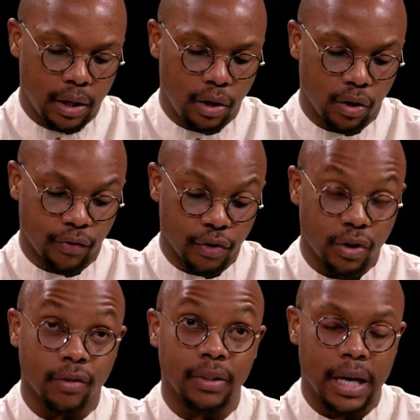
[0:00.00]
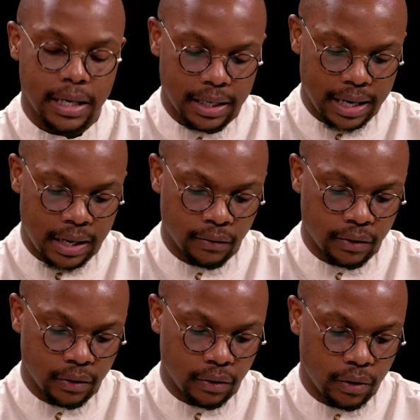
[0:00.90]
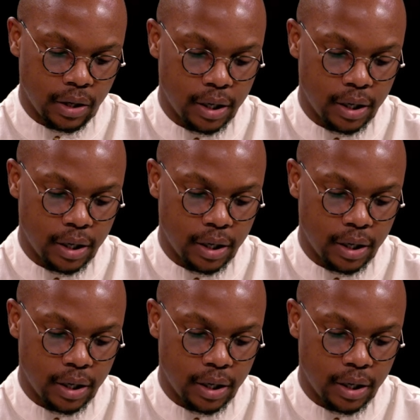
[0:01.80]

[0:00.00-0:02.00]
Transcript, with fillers: University of Ghana Council,